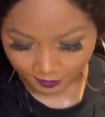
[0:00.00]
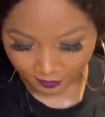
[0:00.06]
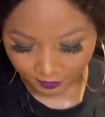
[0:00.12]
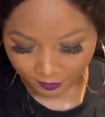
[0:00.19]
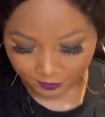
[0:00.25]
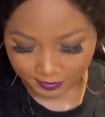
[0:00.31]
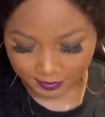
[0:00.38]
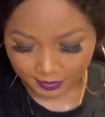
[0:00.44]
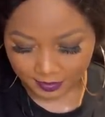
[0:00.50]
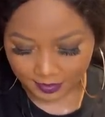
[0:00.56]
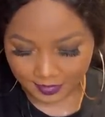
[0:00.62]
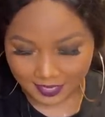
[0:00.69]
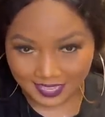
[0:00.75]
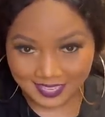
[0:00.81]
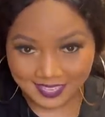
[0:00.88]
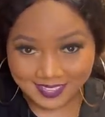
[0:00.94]
Let's
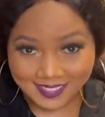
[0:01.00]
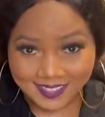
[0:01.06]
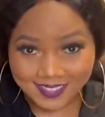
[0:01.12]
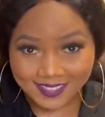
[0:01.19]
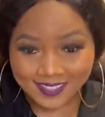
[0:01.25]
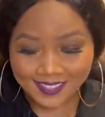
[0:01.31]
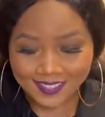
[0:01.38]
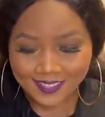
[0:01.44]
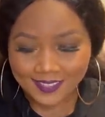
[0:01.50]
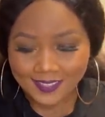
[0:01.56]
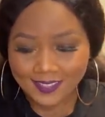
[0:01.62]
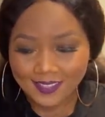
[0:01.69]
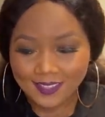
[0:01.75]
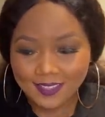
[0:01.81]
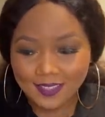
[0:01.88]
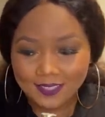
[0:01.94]
see.
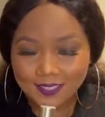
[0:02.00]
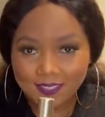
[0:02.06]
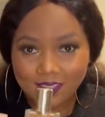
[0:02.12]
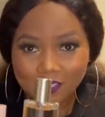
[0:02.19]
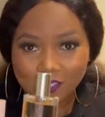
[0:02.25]
This is the